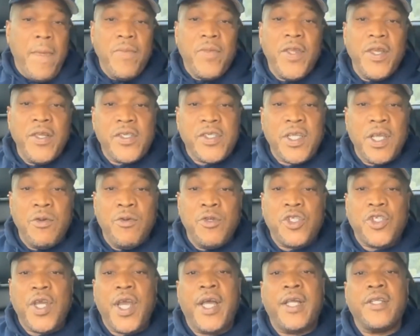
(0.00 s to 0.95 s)
and then say
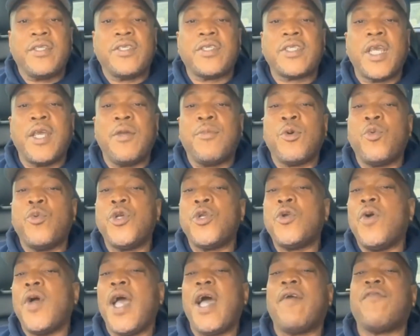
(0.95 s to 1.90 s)
what you had to say, but
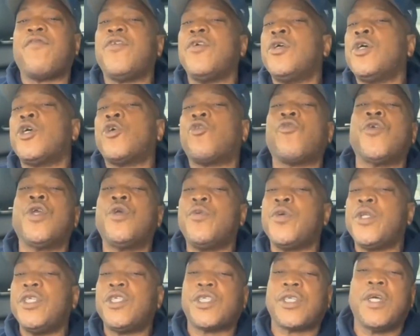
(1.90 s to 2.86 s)
we don't have to
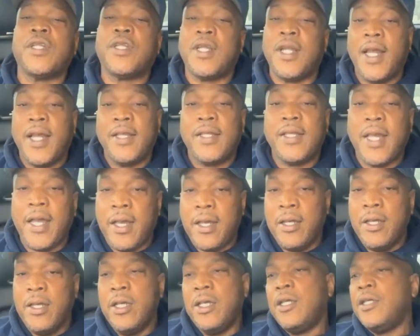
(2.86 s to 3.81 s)
agree with each other like
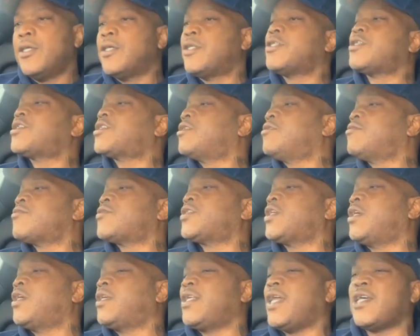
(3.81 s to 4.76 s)
that. You understand what I'm
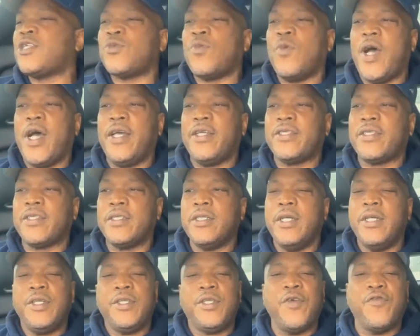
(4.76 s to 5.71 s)
saying? That's why it's
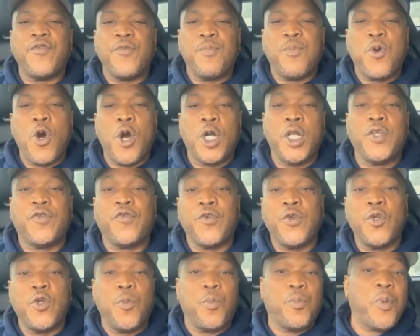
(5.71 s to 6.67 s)
different parties
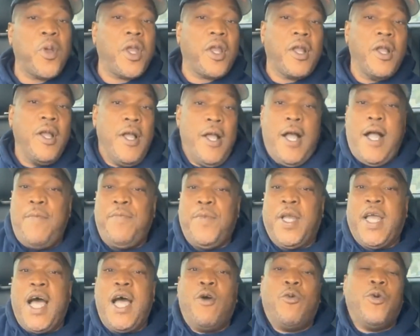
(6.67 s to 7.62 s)
for you to pick.
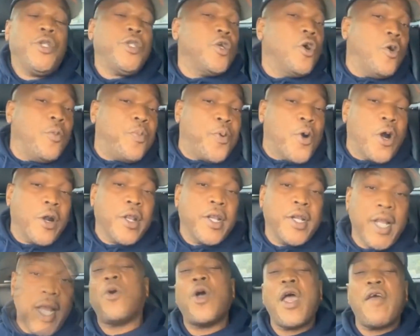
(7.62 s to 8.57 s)
I'm the guy with no
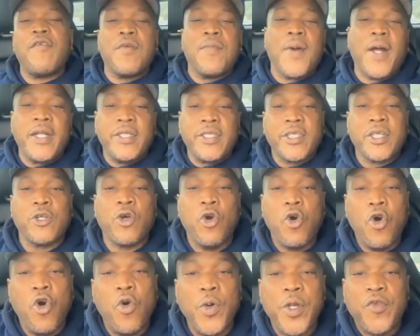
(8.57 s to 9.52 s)
party, so everybody's
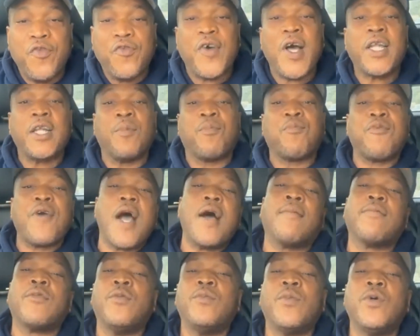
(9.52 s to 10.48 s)
gonna always find a
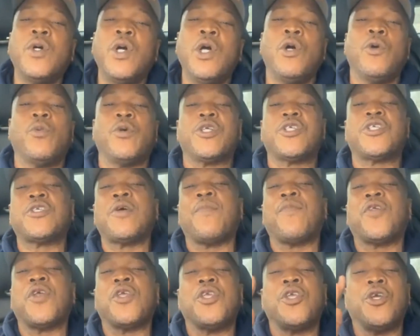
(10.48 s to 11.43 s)
problem with
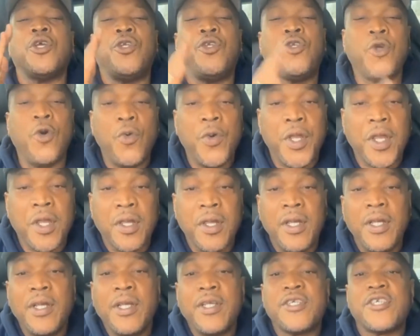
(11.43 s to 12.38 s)
something you're
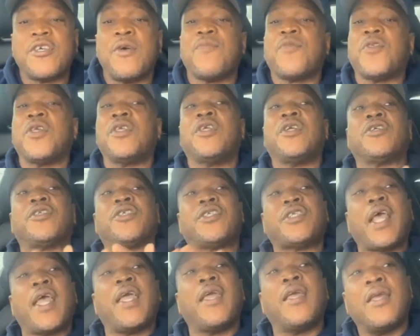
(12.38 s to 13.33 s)
doing, something you're
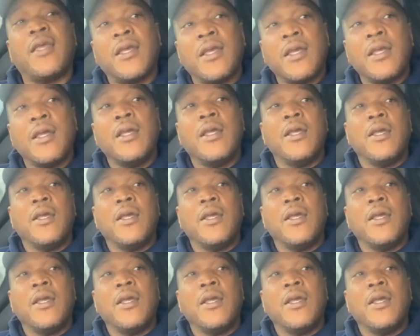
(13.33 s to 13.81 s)
saying,